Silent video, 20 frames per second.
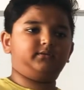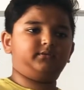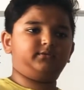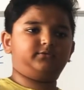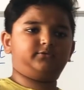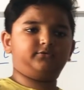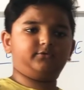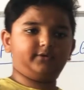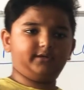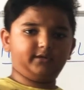
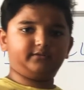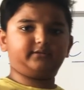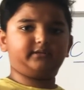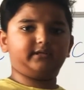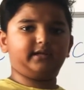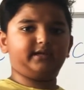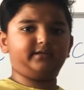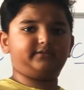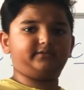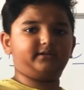2 years
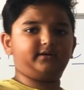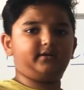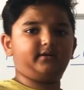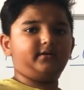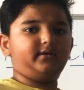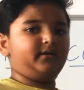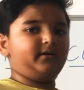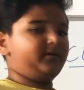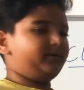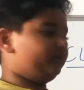later,
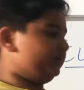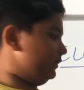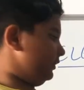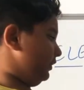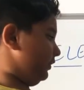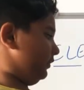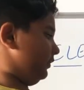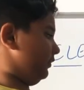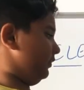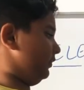
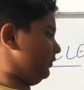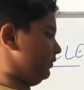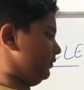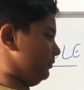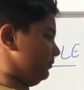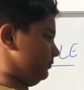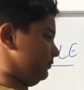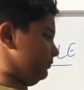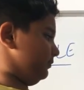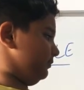
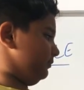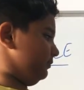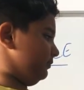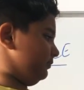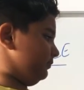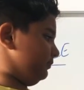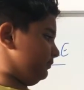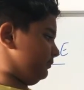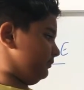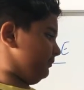the
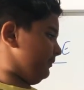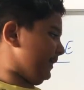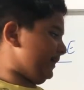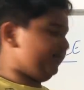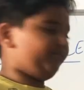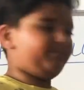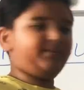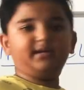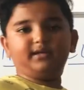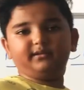
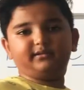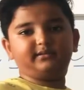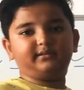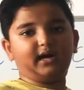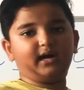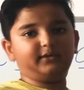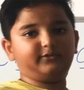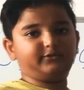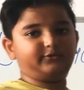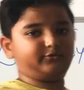baby
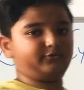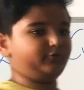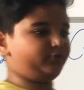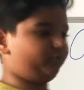starts to